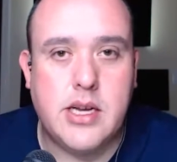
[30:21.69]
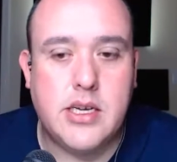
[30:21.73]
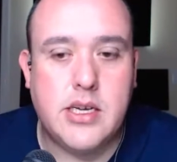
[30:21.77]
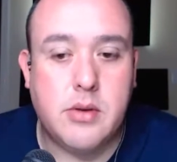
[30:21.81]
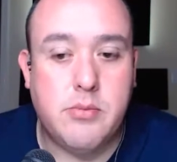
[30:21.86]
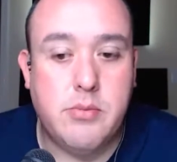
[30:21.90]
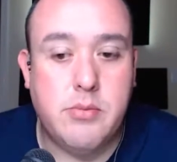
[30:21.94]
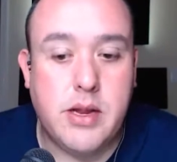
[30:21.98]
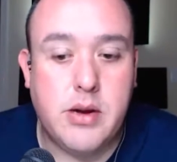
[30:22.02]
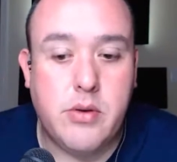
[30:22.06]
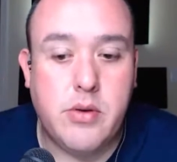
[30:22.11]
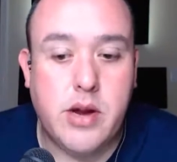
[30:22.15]
A
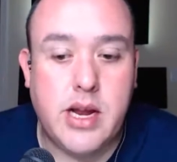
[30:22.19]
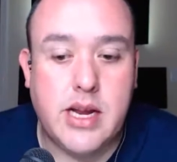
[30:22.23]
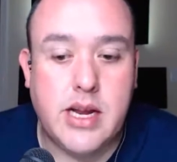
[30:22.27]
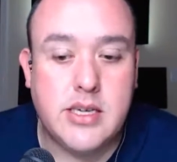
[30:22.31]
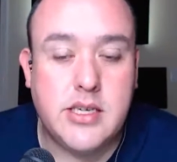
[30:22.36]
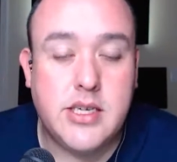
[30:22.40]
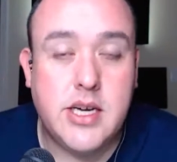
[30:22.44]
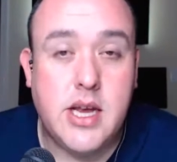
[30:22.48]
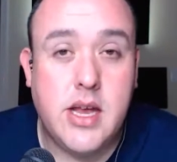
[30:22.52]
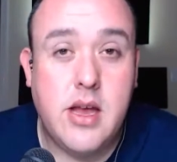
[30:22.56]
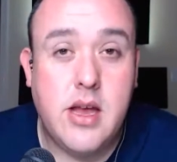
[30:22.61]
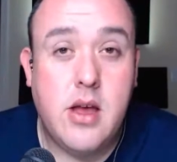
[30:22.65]
mid
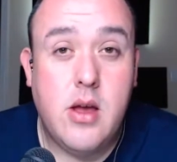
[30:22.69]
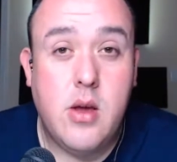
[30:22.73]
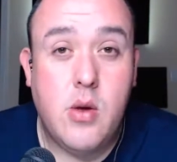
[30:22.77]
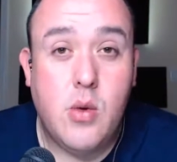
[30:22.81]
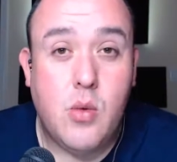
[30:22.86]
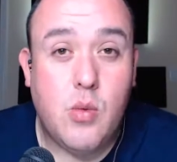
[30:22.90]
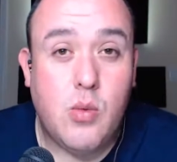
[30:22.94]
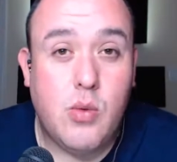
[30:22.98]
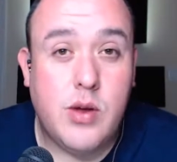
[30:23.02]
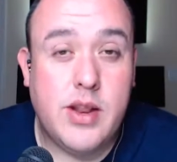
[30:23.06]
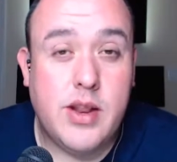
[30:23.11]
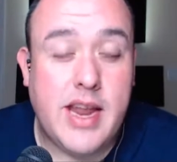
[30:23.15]
range,
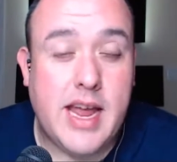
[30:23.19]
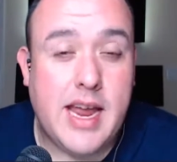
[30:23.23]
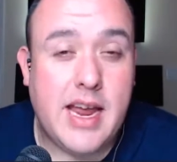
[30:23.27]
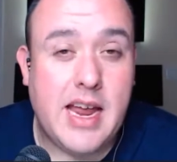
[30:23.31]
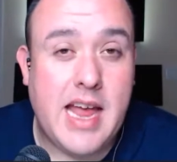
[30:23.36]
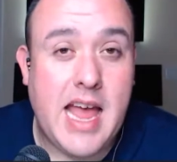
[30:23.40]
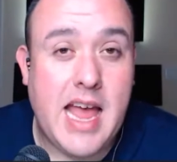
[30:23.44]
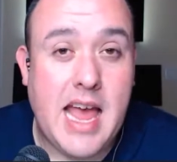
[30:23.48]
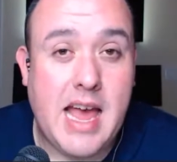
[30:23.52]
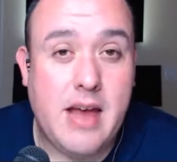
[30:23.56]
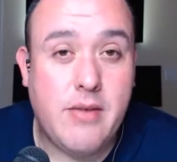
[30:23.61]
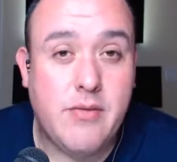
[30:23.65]
when they
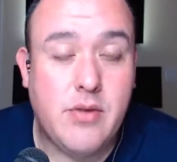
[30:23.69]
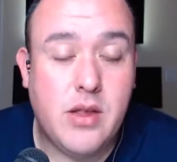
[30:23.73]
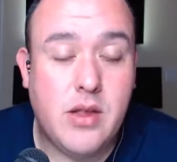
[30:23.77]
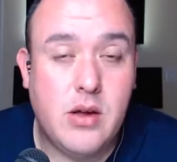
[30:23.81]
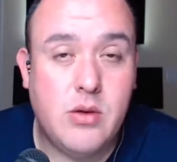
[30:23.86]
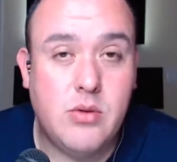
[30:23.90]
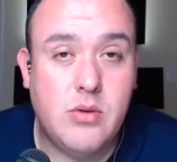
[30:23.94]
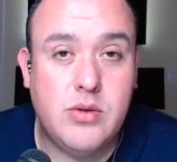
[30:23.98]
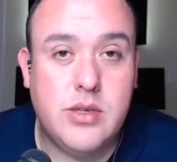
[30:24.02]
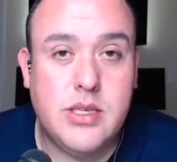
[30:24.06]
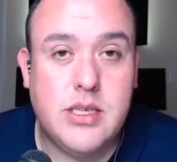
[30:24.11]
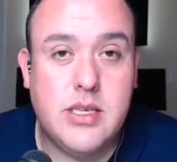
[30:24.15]
have
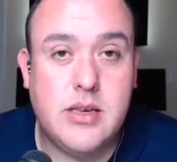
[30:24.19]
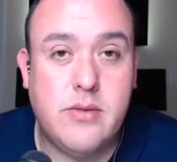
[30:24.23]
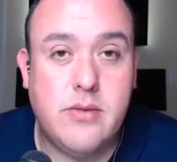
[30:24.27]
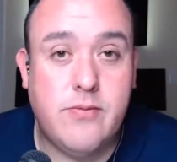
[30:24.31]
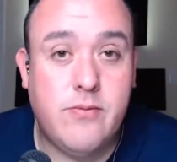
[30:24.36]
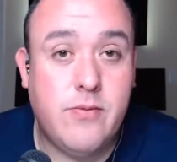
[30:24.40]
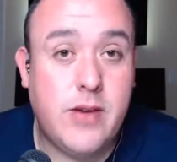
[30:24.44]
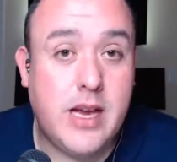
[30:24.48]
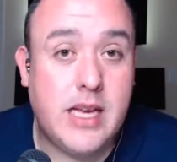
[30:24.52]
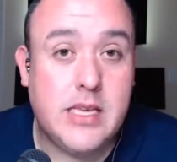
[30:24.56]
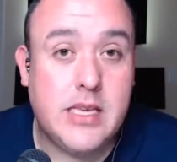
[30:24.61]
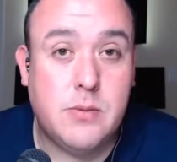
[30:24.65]
those
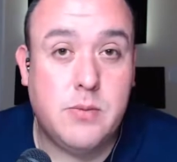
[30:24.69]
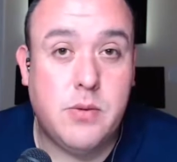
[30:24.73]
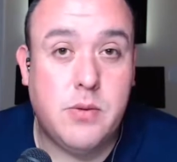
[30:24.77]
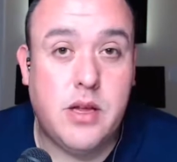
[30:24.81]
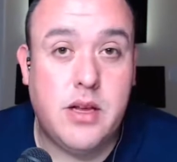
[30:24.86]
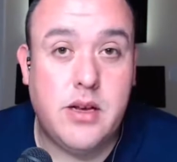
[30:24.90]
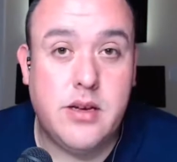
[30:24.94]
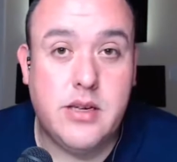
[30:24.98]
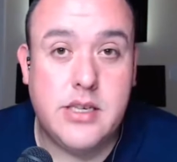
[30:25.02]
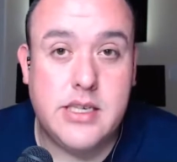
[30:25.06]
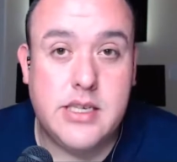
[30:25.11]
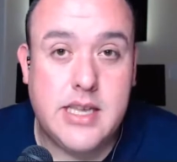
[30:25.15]
phase
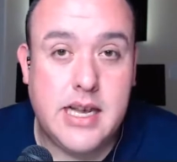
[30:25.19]
plugs,